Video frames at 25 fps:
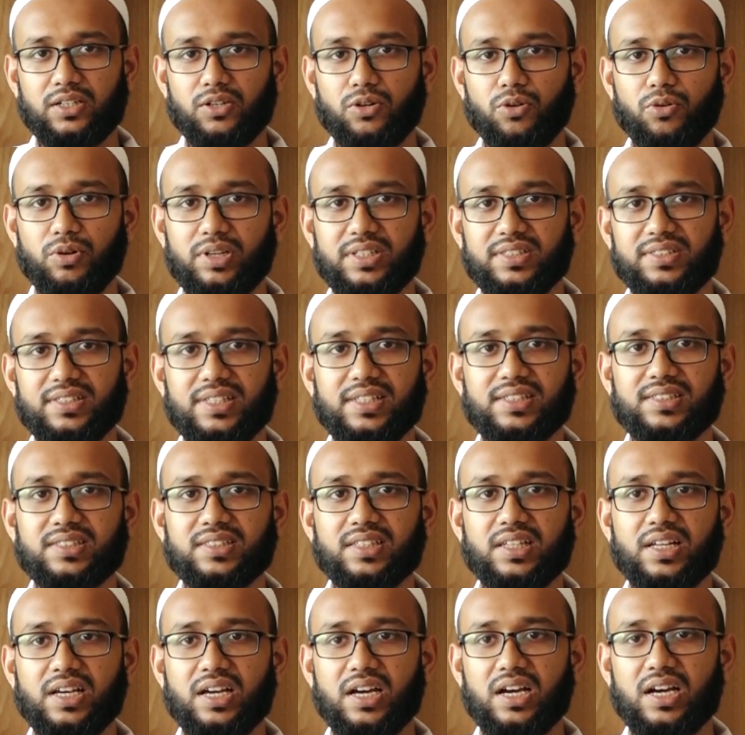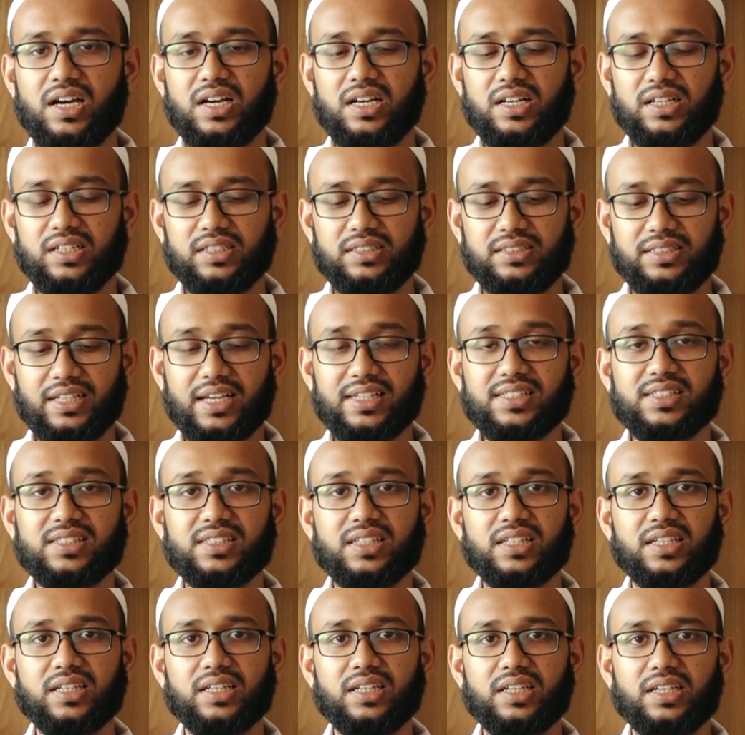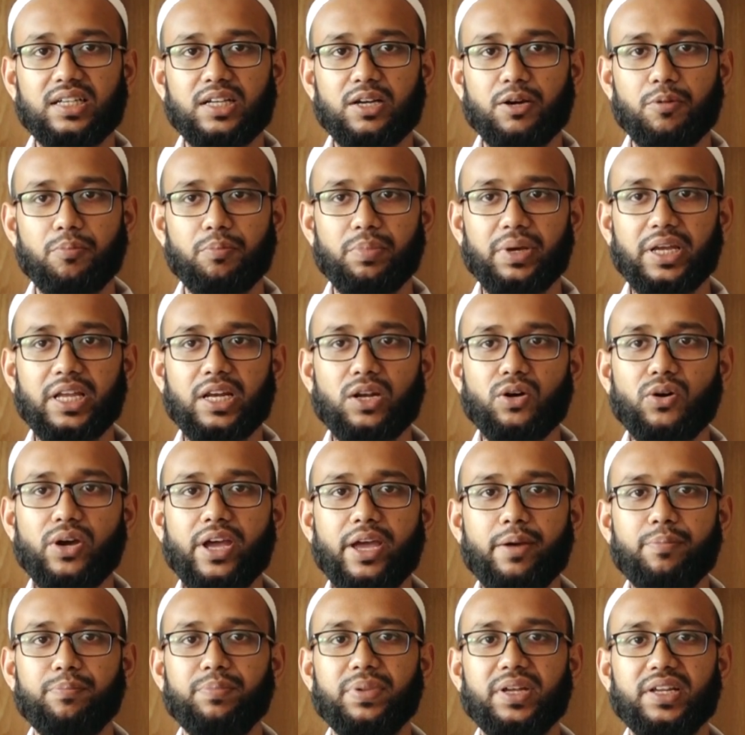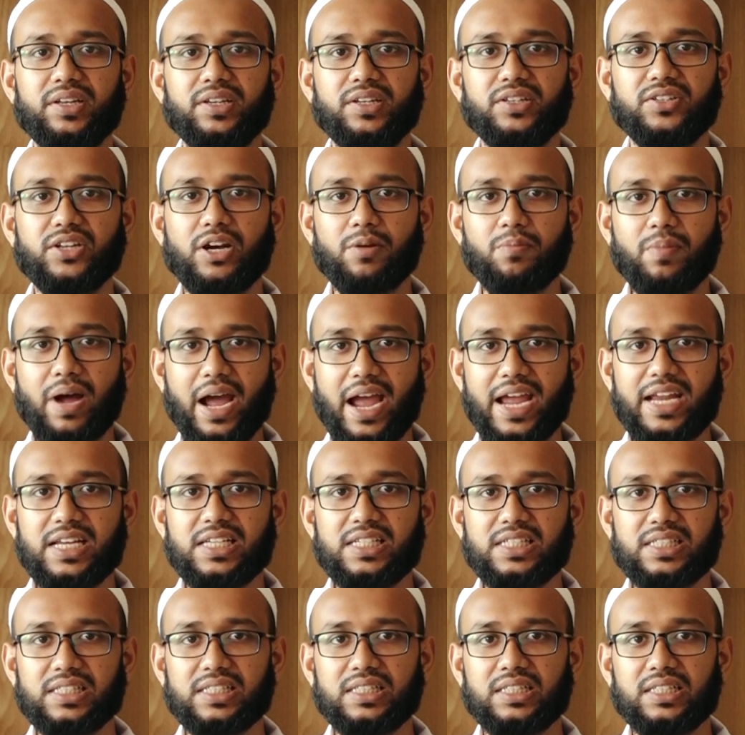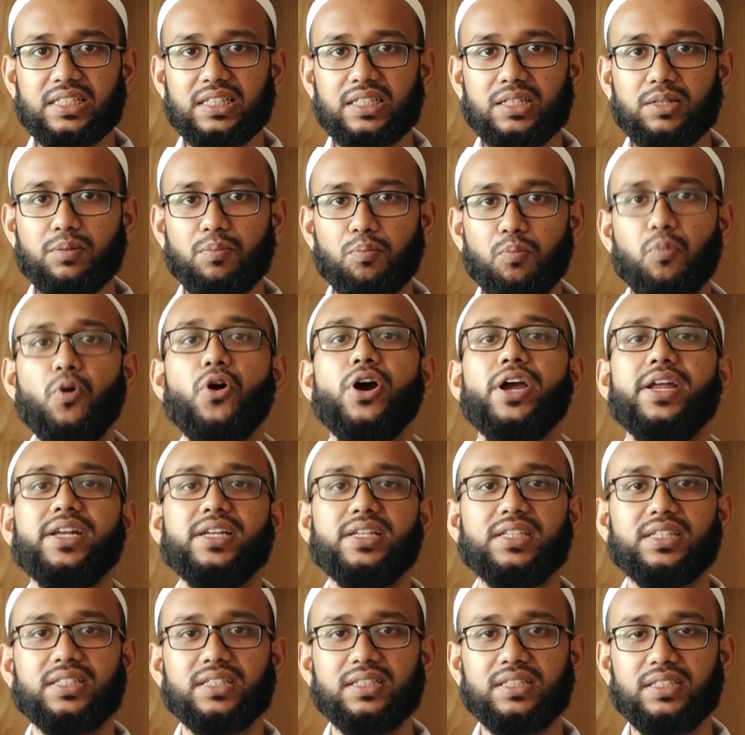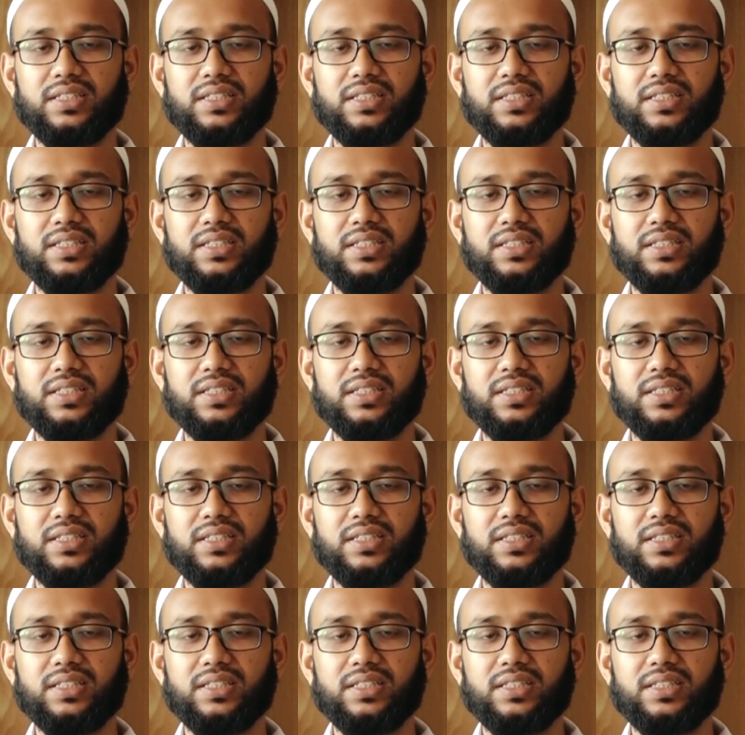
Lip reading: which is just below a predetermined point.